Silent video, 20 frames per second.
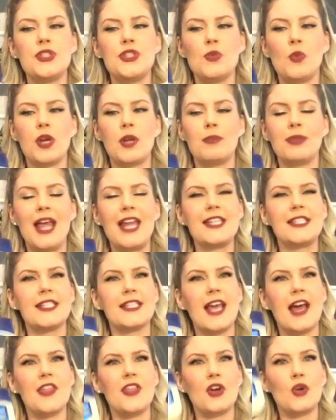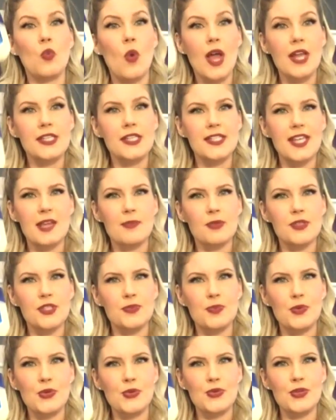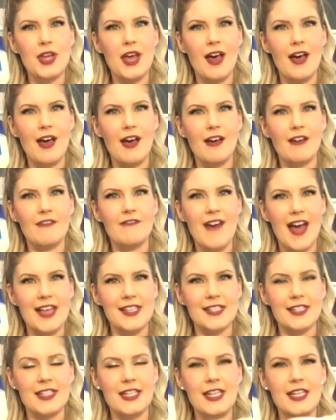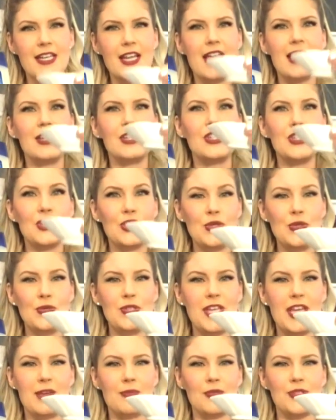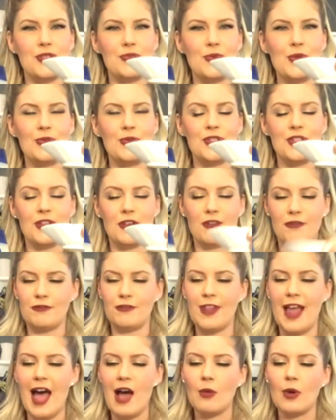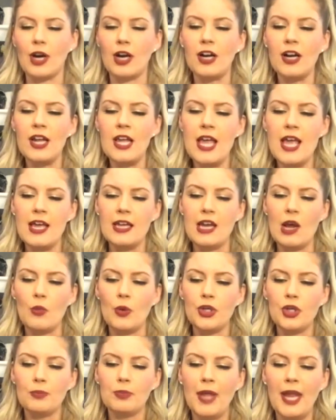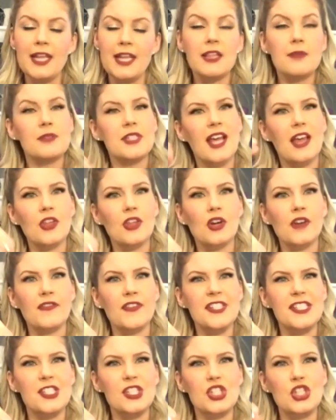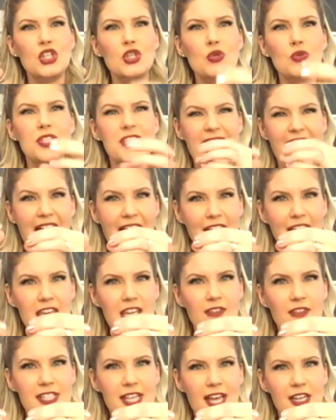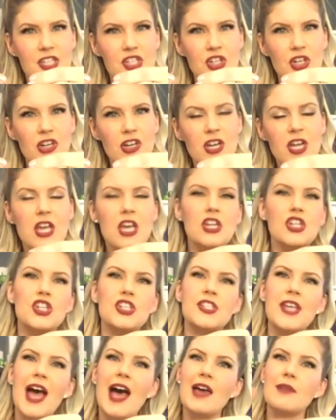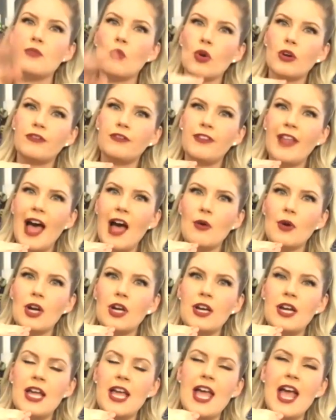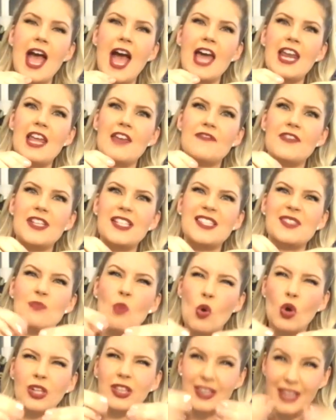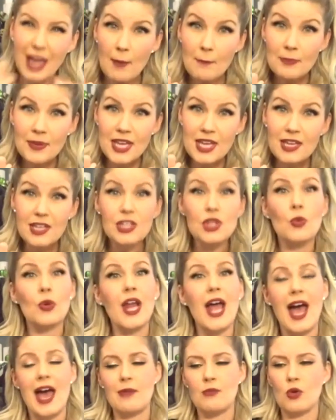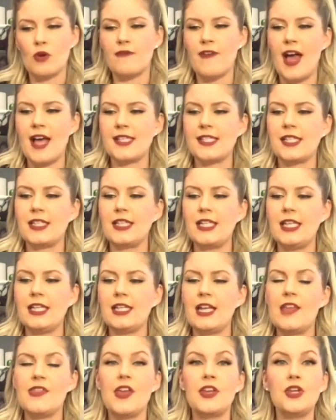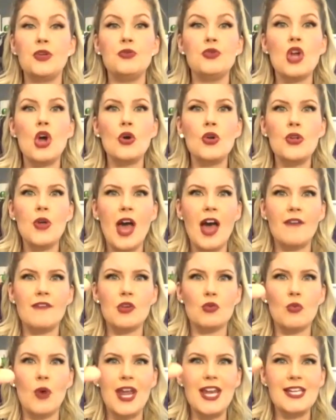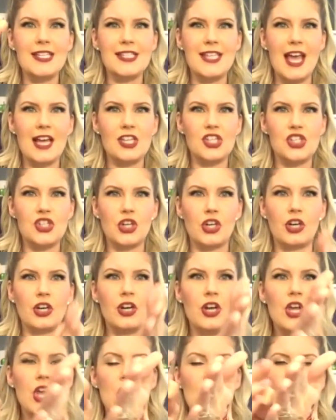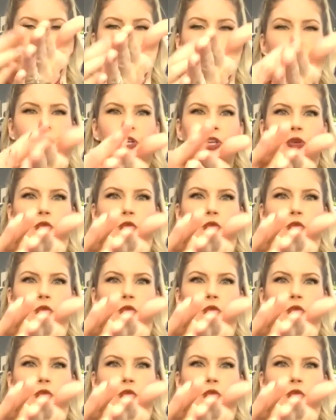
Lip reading: you want to blend together 1 tablespoon of Vaseline and 2 tablespoons of flour. Now, when you're blending them together, if it's too tacky of a texture, just add more flour. And if it's more lumpy, you want to add more Vaseline. And then you know you have the right texture when you can